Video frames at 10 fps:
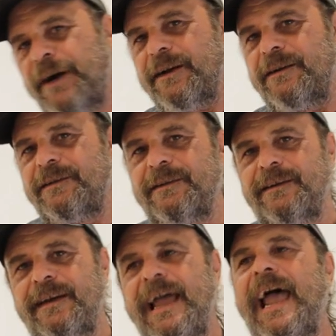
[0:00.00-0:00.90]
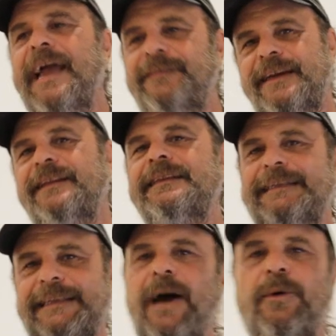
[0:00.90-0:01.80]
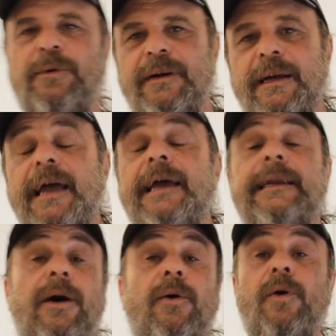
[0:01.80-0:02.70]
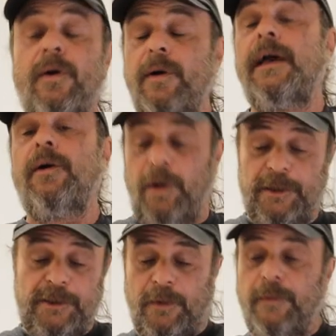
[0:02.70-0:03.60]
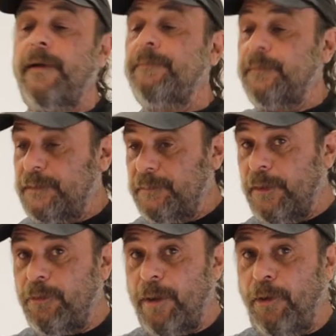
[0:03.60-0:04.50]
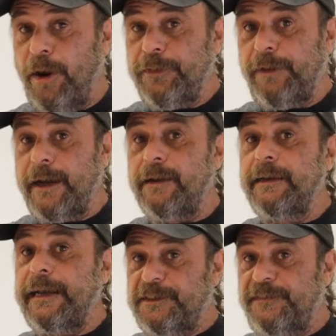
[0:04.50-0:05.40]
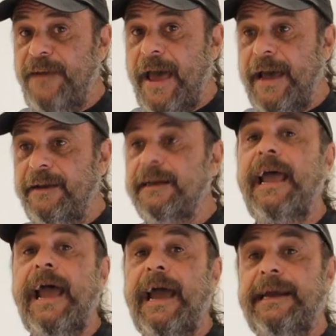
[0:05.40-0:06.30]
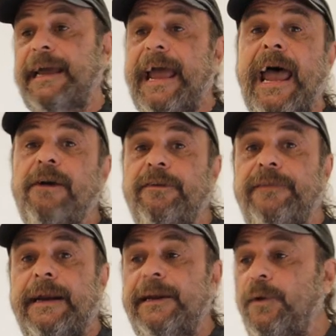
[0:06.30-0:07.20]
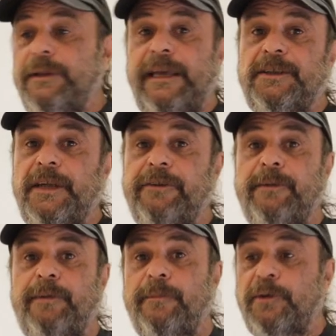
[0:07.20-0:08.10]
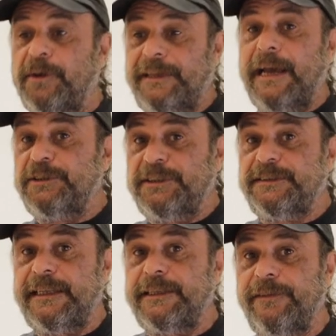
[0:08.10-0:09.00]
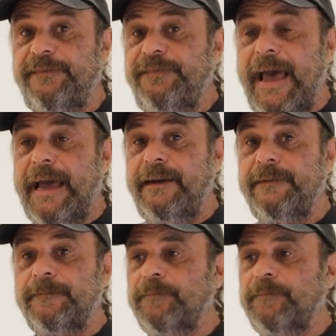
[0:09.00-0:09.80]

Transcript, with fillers: throttle, and then it leaned out. Now, also, now we're at part throttle, it's fat, and I aggravated it with the accelerator pump because now she's sitting there fat.